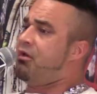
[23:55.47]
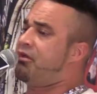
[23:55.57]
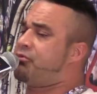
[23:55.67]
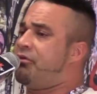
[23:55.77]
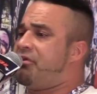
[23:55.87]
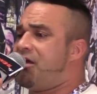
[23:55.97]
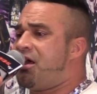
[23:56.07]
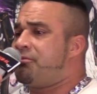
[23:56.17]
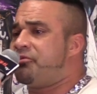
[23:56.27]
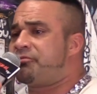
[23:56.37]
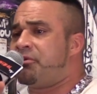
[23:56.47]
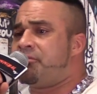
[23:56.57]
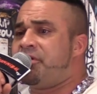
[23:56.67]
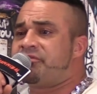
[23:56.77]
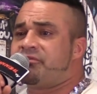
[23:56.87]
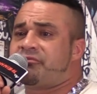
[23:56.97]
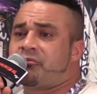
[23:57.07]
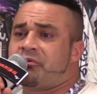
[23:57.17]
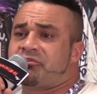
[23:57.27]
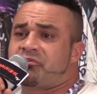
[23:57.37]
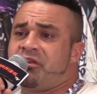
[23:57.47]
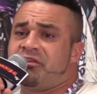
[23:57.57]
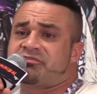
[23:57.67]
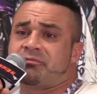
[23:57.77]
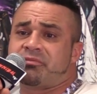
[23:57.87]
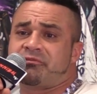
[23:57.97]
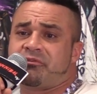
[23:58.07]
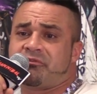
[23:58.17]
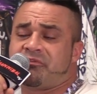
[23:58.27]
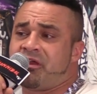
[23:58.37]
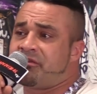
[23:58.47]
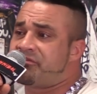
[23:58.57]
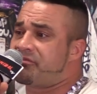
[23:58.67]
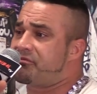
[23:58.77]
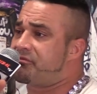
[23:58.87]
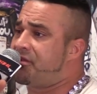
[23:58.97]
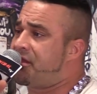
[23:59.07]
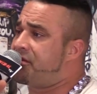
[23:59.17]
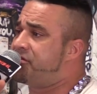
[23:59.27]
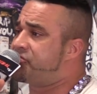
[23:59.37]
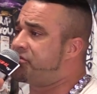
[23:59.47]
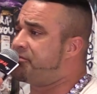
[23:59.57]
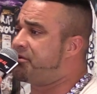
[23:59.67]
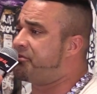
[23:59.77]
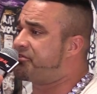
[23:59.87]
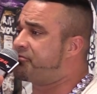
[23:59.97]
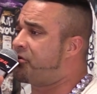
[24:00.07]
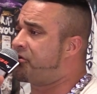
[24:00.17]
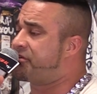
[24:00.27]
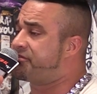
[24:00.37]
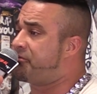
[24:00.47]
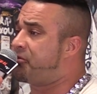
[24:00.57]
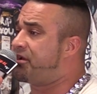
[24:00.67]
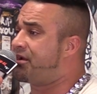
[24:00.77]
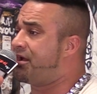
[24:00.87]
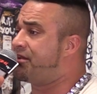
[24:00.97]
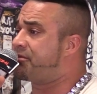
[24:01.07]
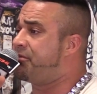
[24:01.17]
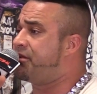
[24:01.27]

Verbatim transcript: It's one thing Hannibal's been amazing for, is creating something for the fans. And you should have been a bit smarter, because you bring a guy like me